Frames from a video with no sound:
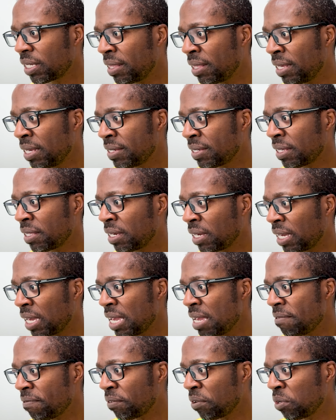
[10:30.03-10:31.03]
these are the
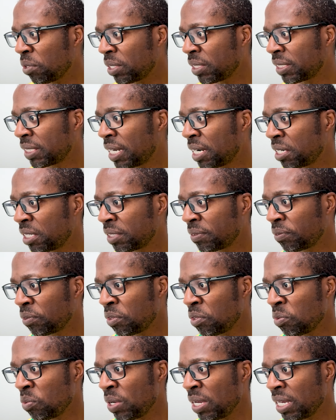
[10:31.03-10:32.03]
key focus areas for
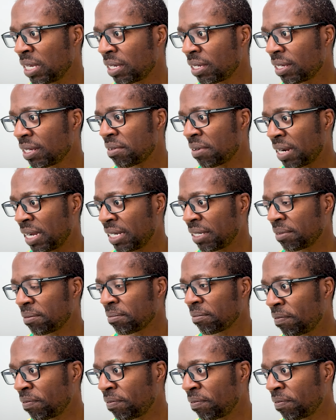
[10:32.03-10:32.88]
the week, right?